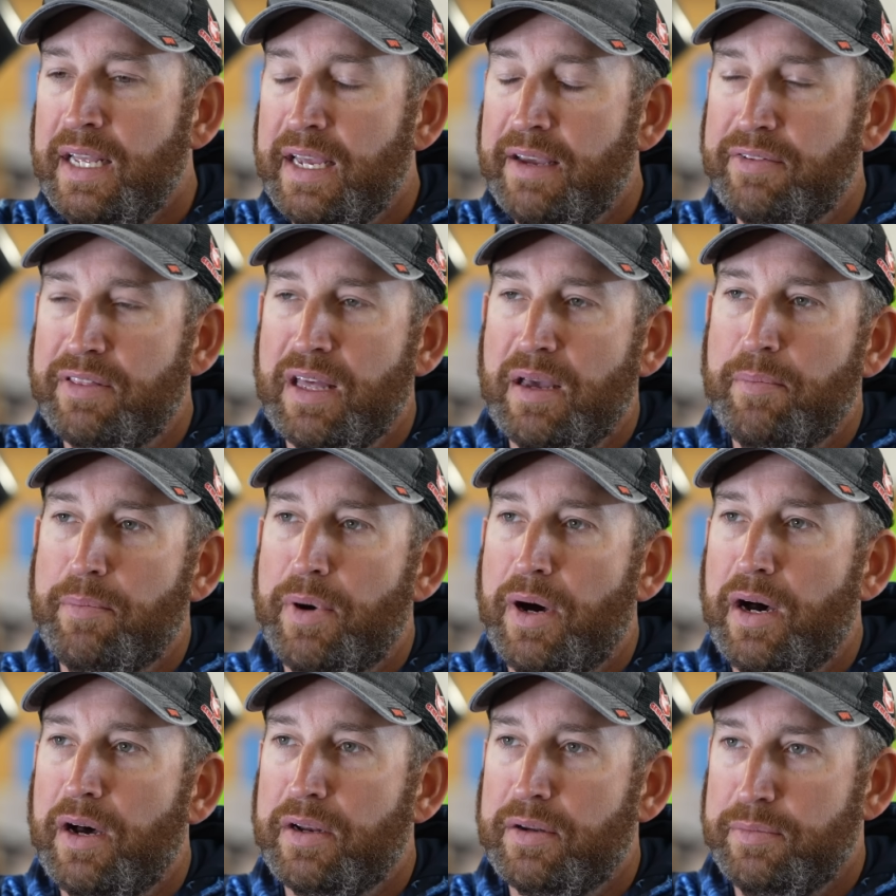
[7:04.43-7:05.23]
if that
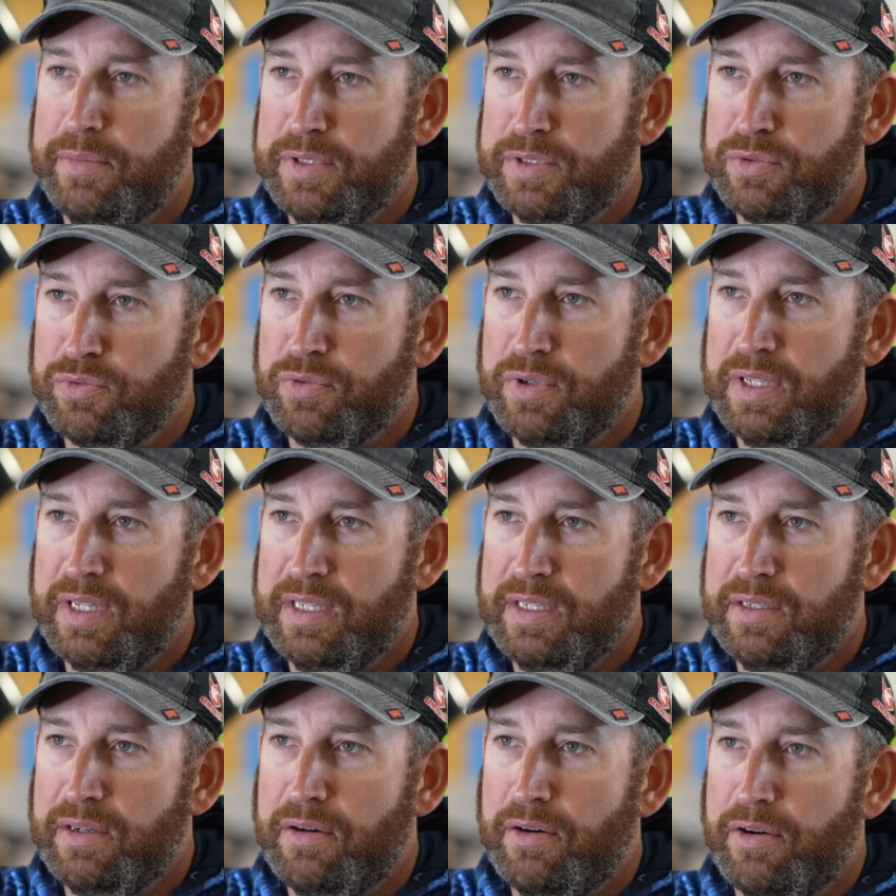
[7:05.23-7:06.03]
bottom is
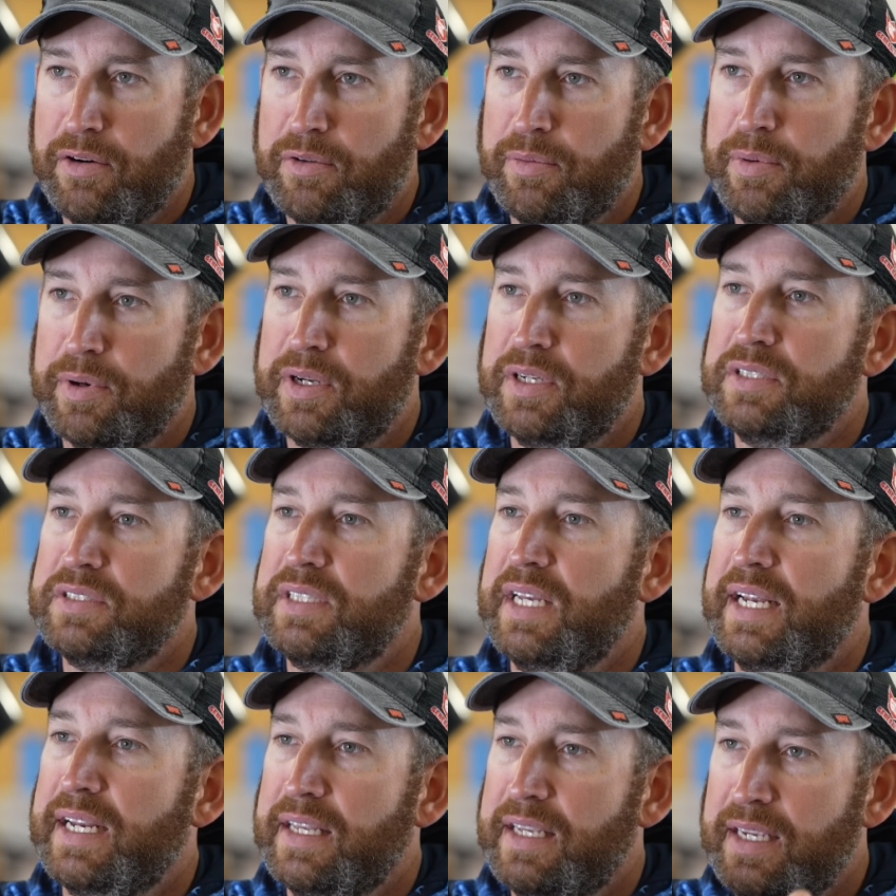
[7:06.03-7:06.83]
really dark, because
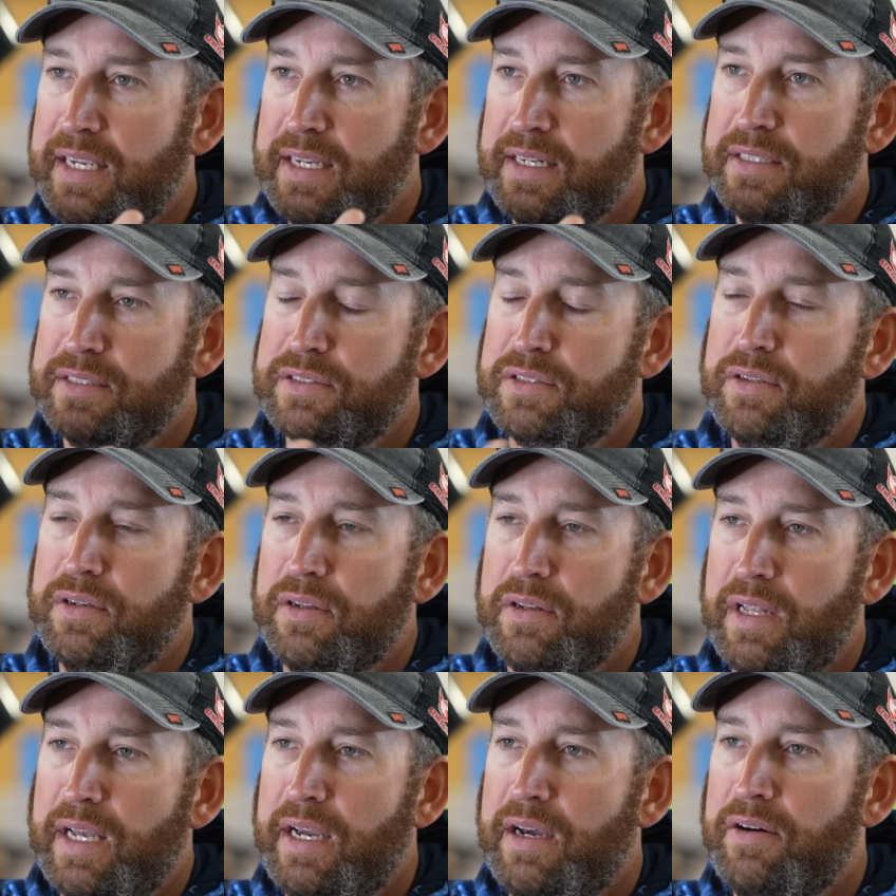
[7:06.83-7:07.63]
that again is going
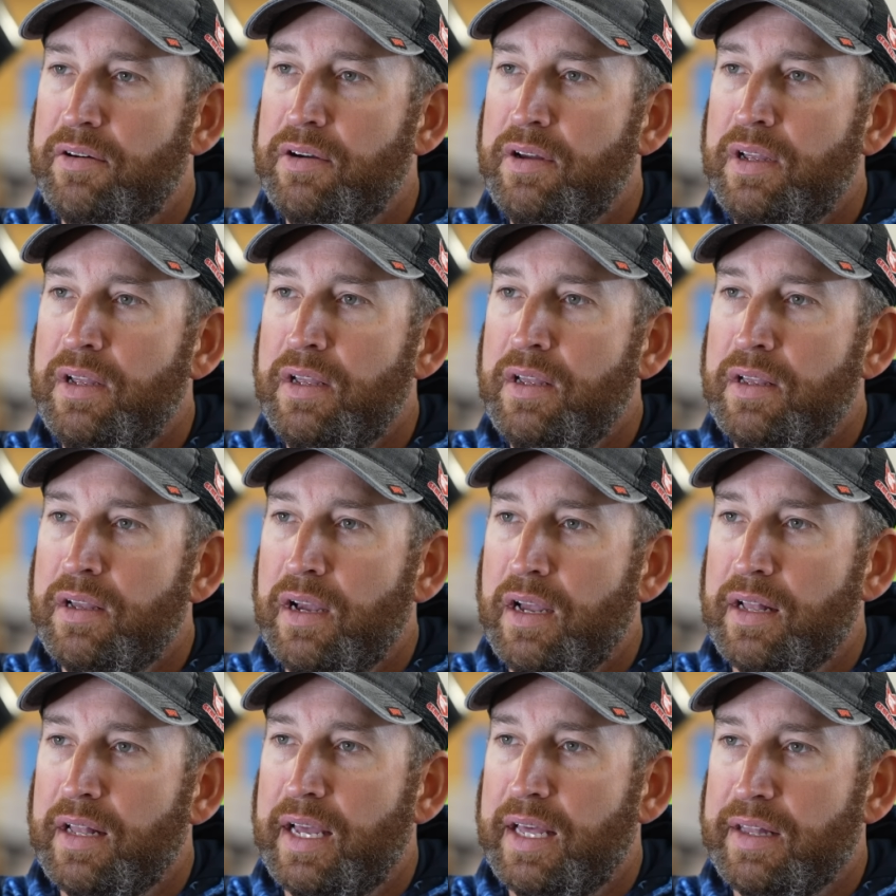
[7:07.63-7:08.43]
to
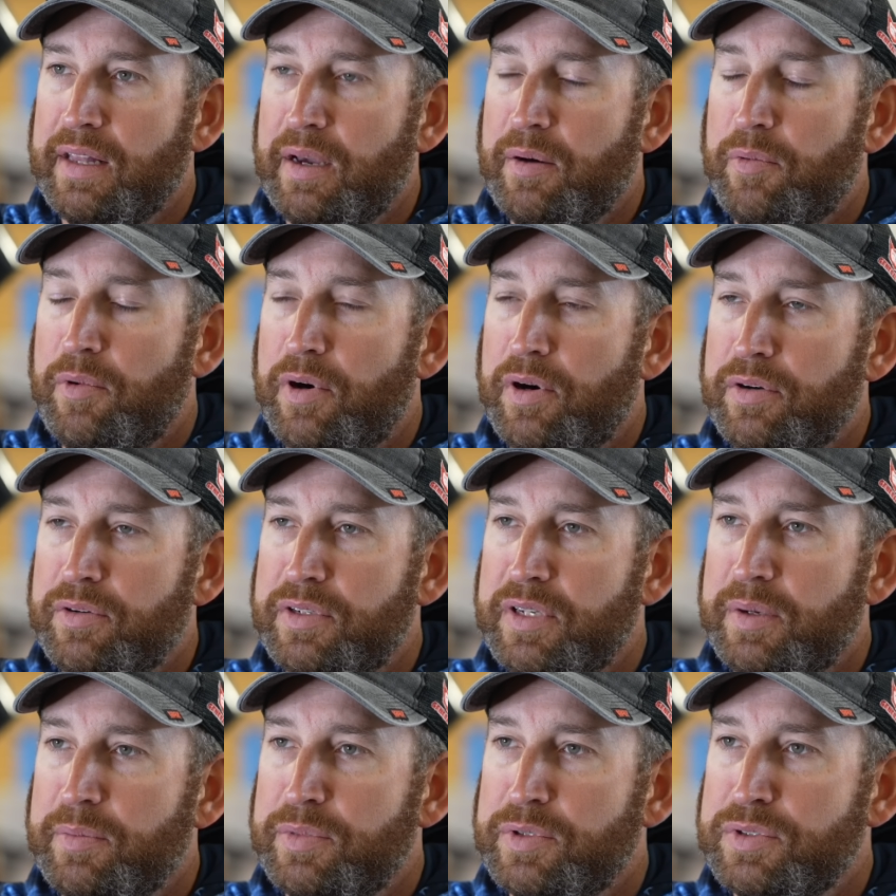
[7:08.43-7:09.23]
allow that water
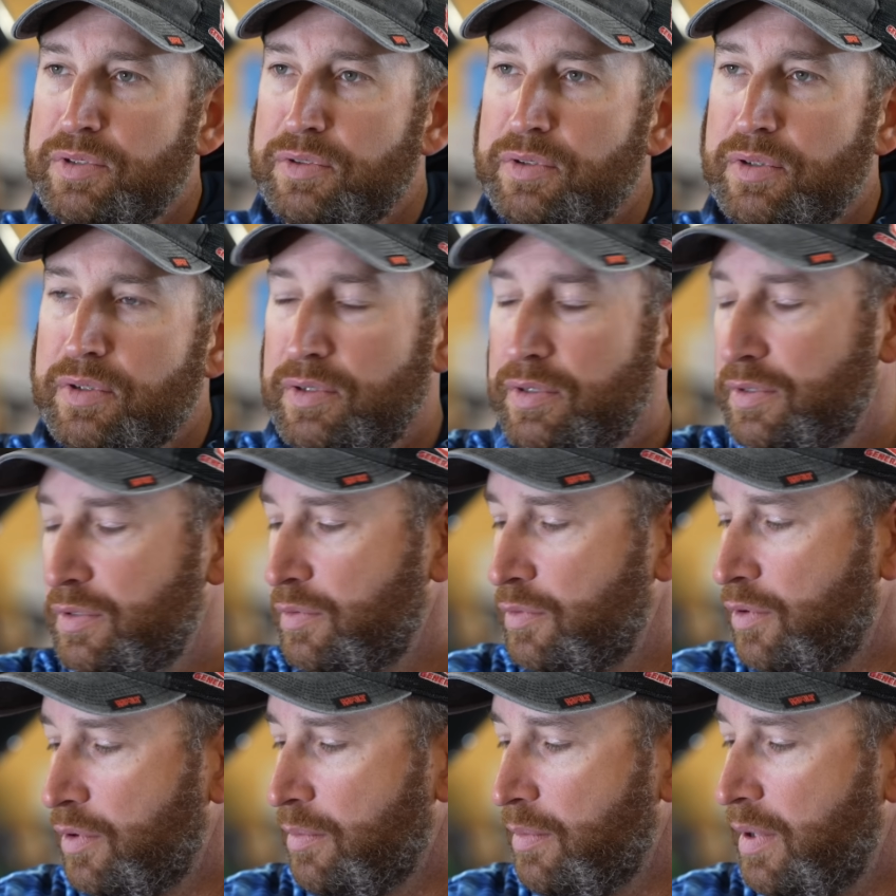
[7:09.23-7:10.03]
temperature to
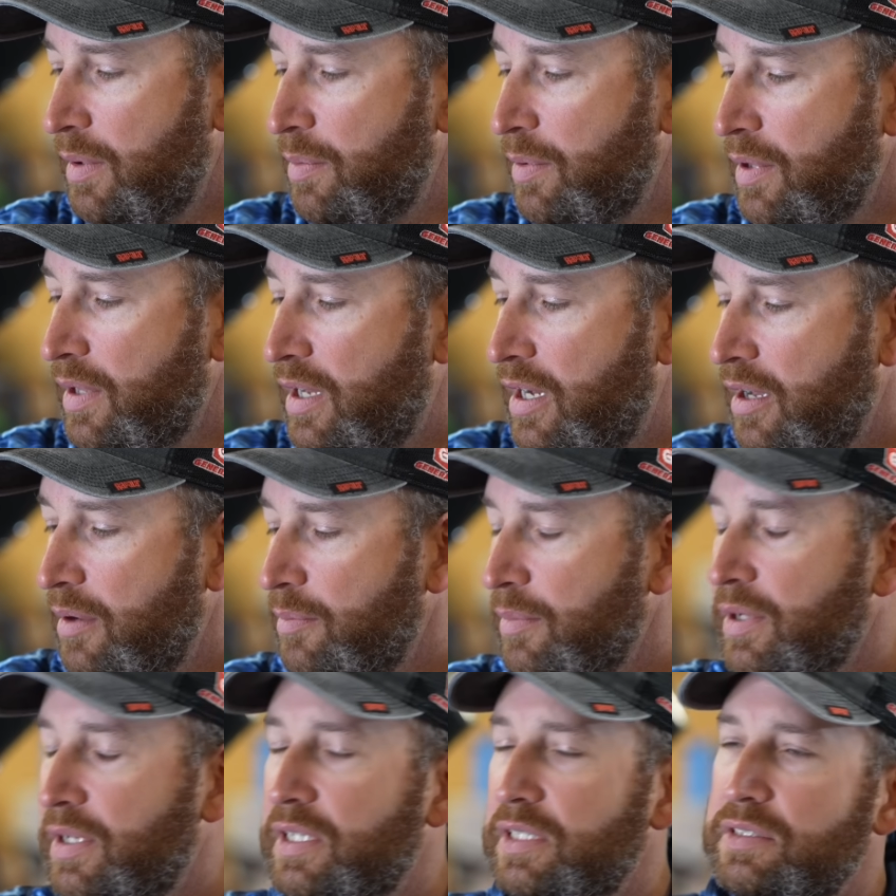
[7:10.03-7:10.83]
warm up a
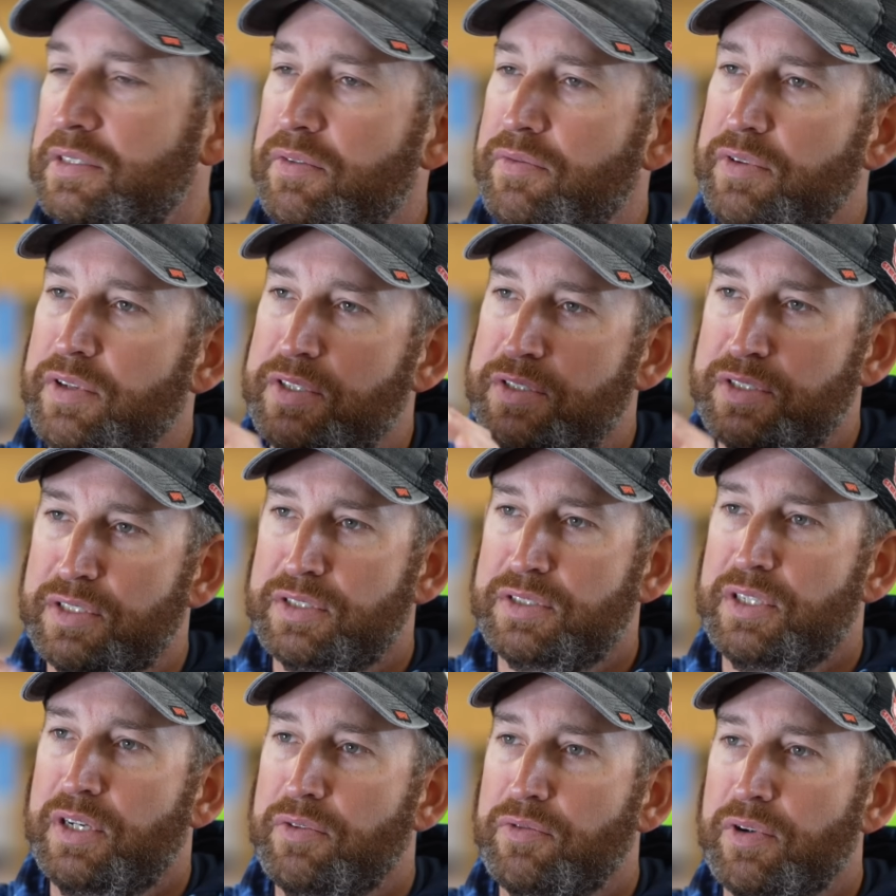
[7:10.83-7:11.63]
lot because of the
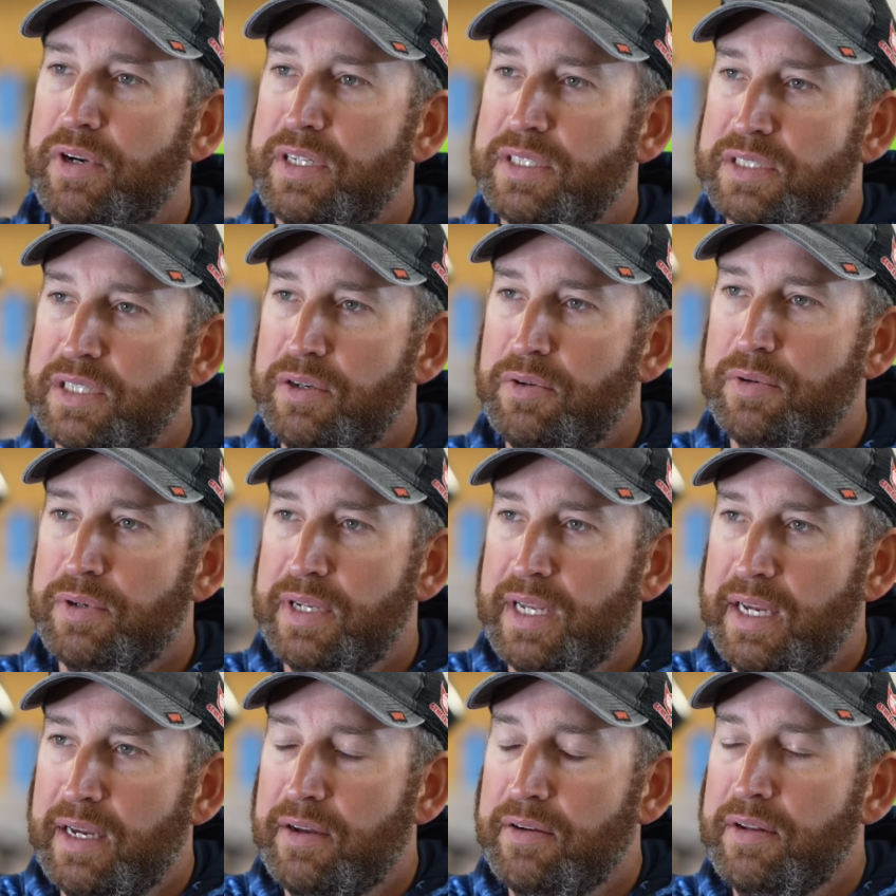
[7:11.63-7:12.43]
sun rays going
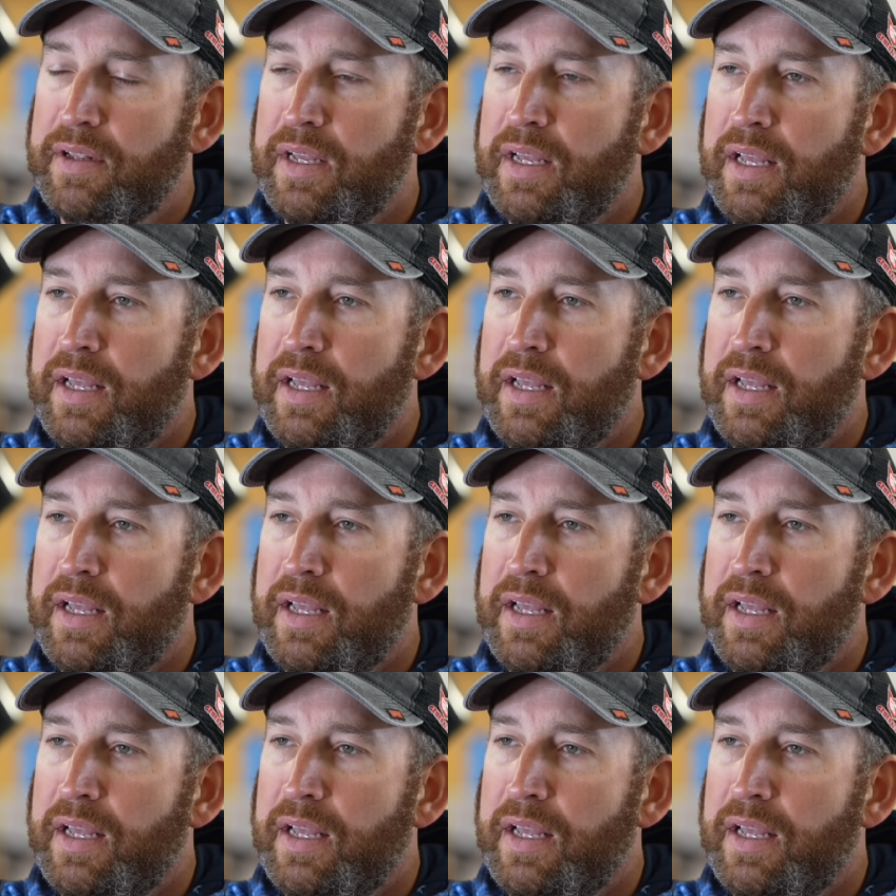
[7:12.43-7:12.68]
down